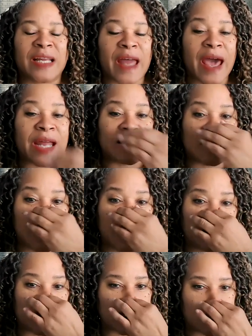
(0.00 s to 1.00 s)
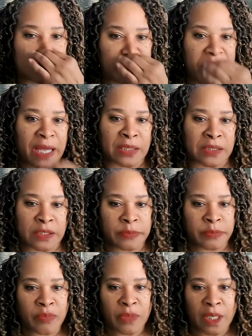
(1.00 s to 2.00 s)
Gladys even suspects,
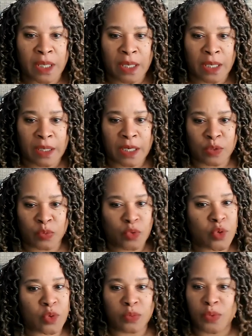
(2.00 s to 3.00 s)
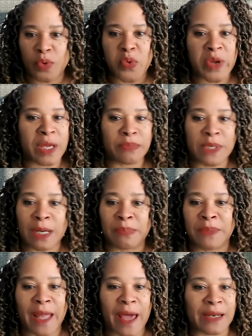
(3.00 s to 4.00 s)
because woo woo hemmed
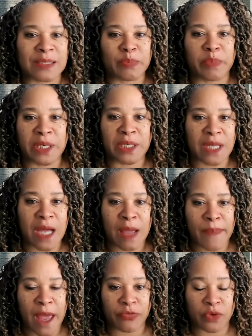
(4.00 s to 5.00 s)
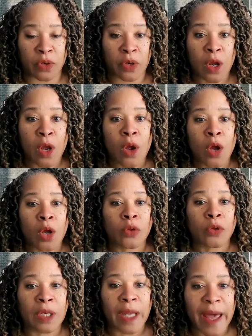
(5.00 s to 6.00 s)
up Gladys big time after.
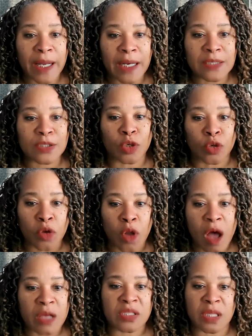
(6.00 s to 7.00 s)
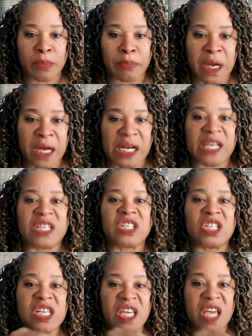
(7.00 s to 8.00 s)
Gladys lost the money
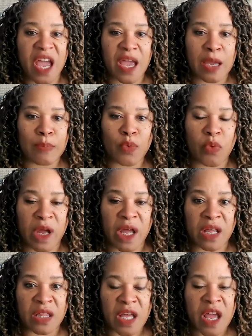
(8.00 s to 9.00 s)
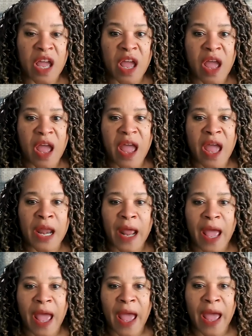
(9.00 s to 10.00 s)
she came with
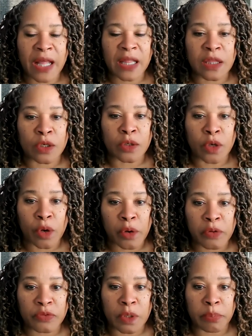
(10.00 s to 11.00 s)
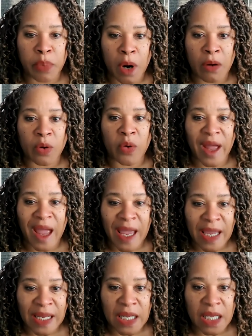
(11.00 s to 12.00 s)
and had the nerve to borrow
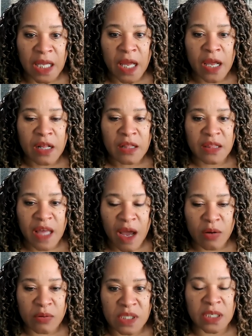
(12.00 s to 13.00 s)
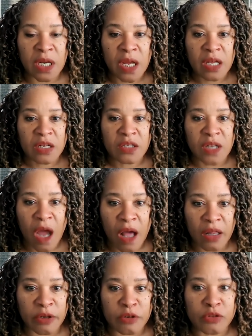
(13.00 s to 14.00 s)

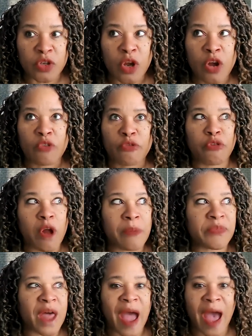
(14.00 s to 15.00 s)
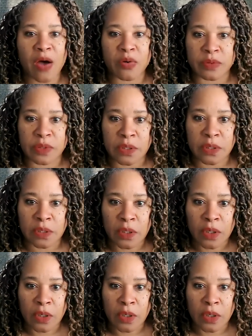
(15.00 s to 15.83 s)
$80,000 from the house.